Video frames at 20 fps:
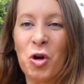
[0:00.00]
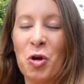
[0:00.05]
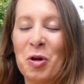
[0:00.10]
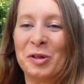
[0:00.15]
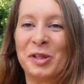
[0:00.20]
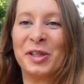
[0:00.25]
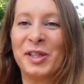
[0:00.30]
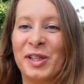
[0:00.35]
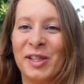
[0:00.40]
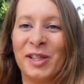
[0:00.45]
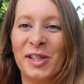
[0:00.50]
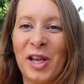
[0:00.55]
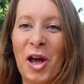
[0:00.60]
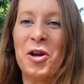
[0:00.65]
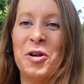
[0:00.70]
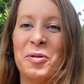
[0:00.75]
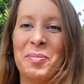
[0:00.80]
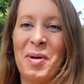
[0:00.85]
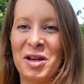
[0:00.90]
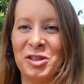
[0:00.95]
got
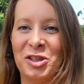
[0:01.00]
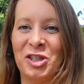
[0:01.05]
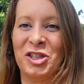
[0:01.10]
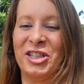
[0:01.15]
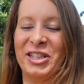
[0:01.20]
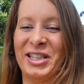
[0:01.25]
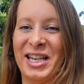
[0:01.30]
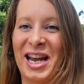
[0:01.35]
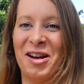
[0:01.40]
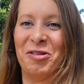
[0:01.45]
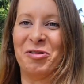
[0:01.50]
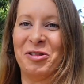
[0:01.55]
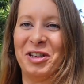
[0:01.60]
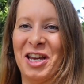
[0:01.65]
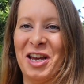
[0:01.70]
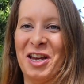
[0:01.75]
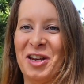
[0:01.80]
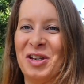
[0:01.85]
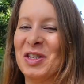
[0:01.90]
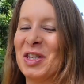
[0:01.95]
so much to tell
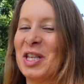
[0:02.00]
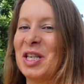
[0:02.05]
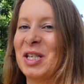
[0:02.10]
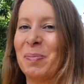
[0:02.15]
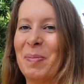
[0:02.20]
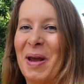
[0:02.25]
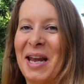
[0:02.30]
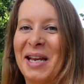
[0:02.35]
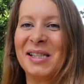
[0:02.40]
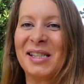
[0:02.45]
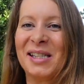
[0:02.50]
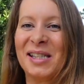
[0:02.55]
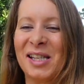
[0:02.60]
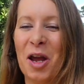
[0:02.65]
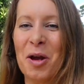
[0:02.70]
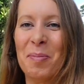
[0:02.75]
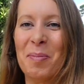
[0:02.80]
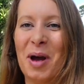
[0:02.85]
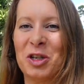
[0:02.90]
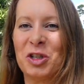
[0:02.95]
you. There's been
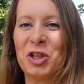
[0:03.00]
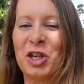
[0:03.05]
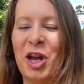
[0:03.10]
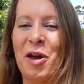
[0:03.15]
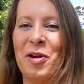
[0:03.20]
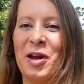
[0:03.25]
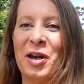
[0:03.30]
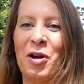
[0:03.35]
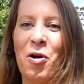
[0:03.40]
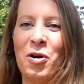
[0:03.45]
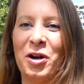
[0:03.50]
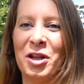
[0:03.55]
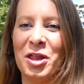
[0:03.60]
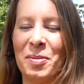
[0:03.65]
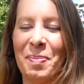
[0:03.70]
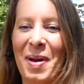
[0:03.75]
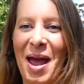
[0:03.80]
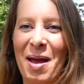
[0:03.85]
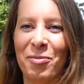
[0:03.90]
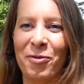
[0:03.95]
so much going on at
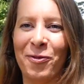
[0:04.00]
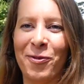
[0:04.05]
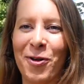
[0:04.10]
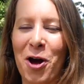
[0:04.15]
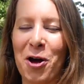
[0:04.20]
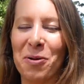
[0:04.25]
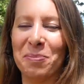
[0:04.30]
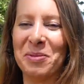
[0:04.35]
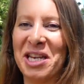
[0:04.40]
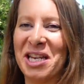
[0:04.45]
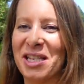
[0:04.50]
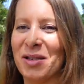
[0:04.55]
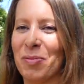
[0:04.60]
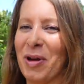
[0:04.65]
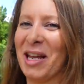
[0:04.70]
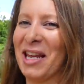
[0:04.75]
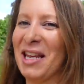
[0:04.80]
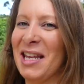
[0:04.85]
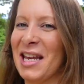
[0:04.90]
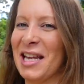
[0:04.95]
the BAM farm this
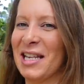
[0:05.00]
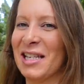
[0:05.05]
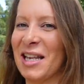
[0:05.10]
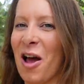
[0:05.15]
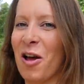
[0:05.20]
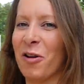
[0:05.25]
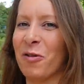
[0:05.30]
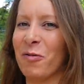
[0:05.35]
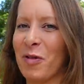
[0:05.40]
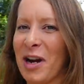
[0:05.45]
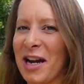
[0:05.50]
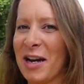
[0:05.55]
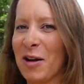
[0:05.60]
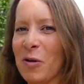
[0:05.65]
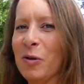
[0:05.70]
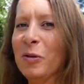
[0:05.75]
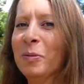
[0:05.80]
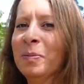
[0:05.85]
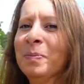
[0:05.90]
week, it's unreal.